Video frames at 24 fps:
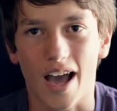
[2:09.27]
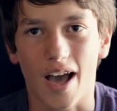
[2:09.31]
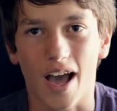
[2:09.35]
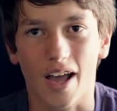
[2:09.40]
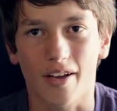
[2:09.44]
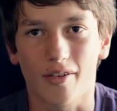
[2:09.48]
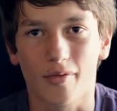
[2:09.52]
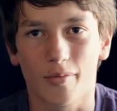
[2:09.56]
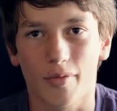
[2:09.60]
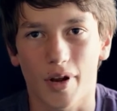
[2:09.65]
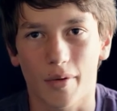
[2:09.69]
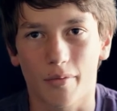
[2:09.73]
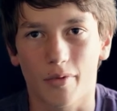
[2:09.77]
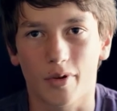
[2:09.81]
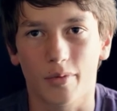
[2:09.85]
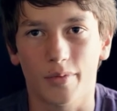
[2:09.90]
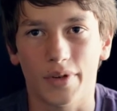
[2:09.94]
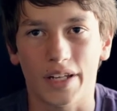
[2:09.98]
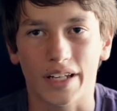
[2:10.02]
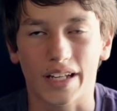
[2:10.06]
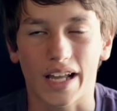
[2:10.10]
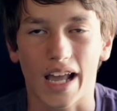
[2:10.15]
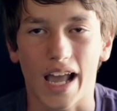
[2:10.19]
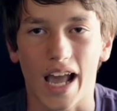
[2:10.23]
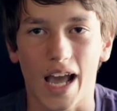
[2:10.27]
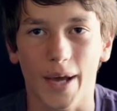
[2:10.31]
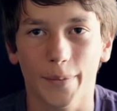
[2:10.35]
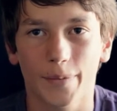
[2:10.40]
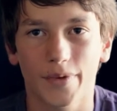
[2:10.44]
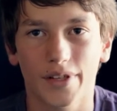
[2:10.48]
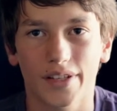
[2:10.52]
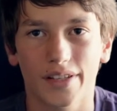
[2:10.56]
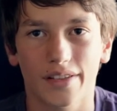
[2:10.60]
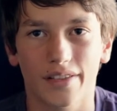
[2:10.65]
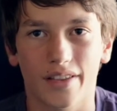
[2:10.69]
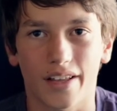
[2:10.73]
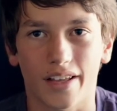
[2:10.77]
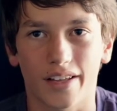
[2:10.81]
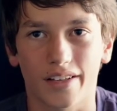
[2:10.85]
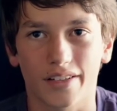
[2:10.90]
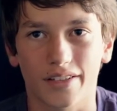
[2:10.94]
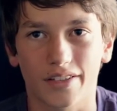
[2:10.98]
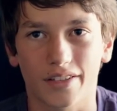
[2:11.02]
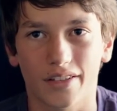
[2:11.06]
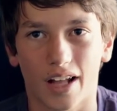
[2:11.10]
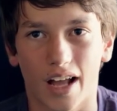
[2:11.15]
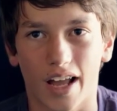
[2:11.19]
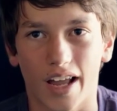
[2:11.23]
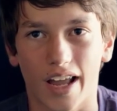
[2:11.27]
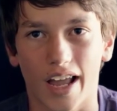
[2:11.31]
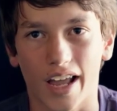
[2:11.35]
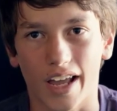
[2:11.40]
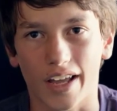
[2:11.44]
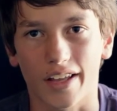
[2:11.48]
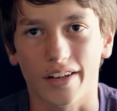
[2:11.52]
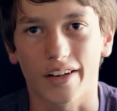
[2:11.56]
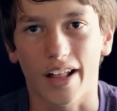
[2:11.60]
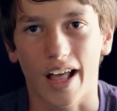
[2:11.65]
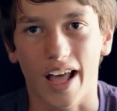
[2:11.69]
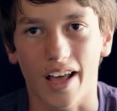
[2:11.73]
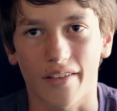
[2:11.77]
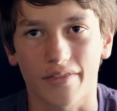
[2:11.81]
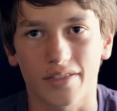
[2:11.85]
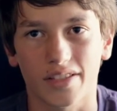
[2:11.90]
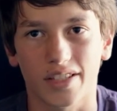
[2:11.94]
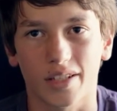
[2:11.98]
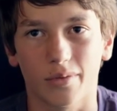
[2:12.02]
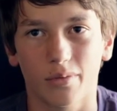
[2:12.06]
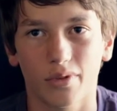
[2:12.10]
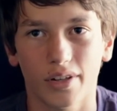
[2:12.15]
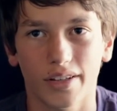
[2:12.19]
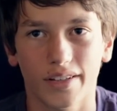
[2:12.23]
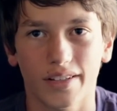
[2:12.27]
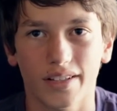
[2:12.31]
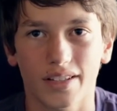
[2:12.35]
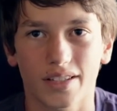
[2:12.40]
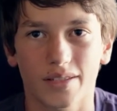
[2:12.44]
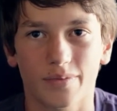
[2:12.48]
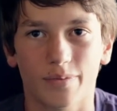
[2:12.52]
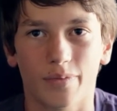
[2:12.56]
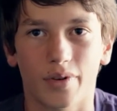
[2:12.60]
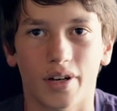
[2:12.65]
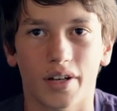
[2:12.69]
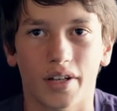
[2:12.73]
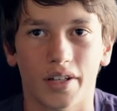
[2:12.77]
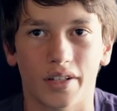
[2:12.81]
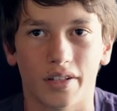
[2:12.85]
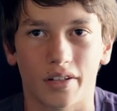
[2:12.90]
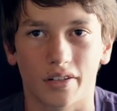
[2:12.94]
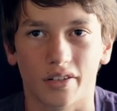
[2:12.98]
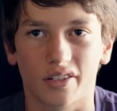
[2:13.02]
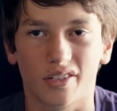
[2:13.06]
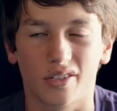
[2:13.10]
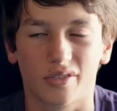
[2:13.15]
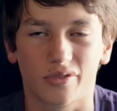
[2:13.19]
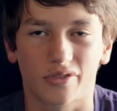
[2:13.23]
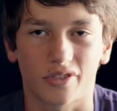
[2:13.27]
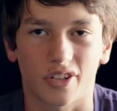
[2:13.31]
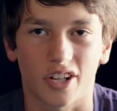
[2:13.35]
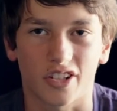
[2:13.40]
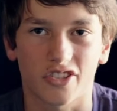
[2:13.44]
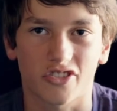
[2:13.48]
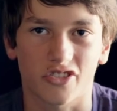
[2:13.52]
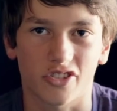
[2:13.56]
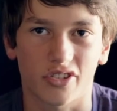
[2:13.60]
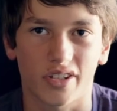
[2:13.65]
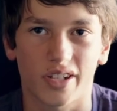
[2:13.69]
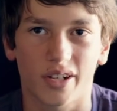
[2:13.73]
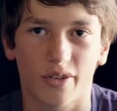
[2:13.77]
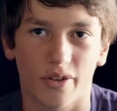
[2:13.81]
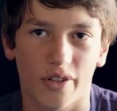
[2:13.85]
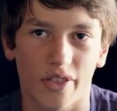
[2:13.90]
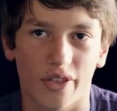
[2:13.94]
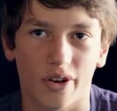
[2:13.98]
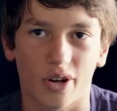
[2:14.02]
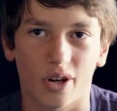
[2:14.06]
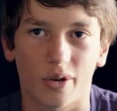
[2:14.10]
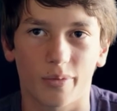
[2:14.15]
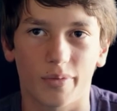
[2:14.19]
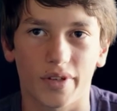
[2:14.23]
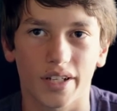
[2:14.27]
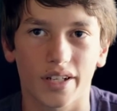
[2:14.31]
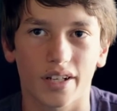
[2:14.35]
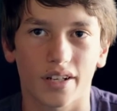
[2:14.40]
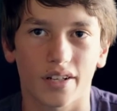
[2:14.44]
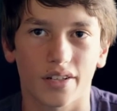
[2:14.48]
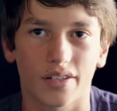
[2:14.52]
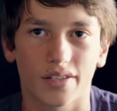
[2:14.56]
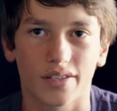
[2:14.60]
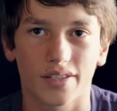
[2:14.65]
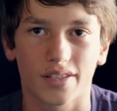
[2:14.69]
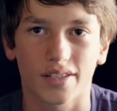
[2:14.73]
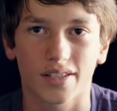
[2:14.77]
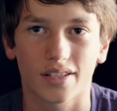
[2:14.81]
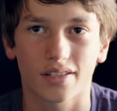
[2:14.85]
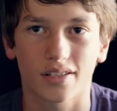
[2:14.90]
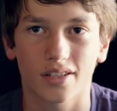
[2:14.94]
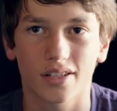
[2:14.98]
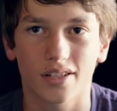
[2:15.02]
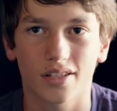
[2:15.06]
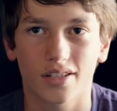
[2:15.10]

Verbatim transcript: I remember being happy that I had half siblings, but a little frustrated with her because